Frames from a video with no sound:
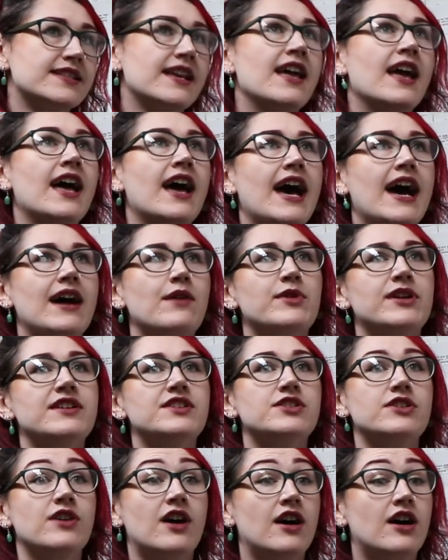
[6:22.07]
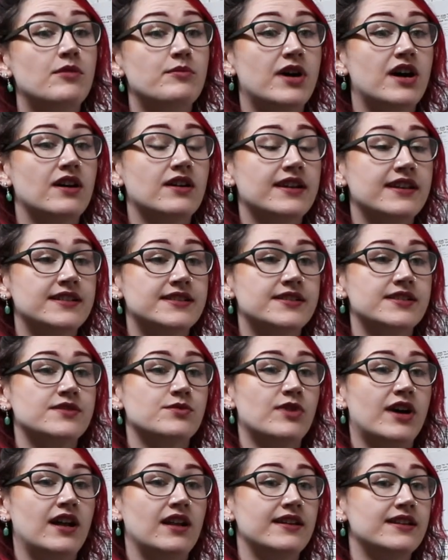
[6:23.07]
and when I do art markets
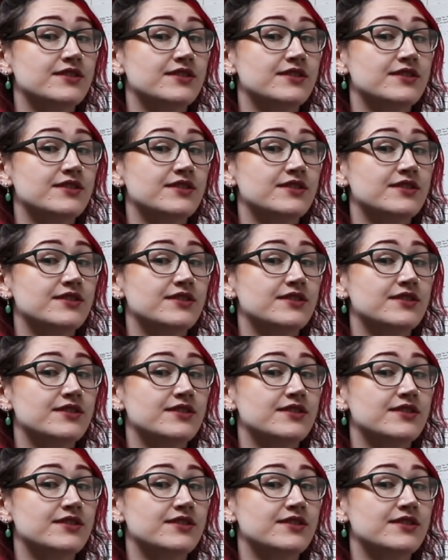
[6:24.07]
as well,